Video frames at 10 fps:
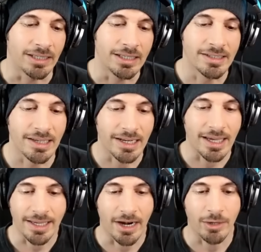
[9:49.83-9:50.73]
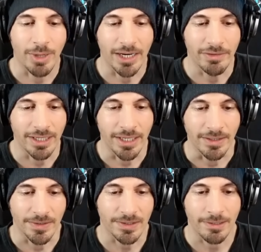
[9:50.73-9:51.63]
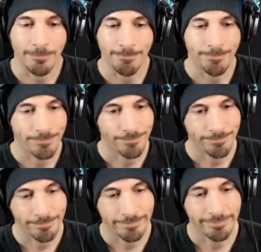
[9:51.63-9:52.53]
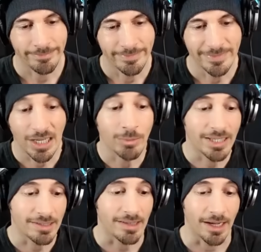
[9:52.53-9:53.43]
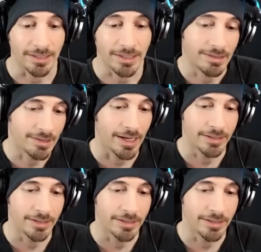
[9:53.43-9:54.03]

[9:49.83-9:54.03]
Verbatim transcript: He's going to get carried by everything else. Tell me he's not, because I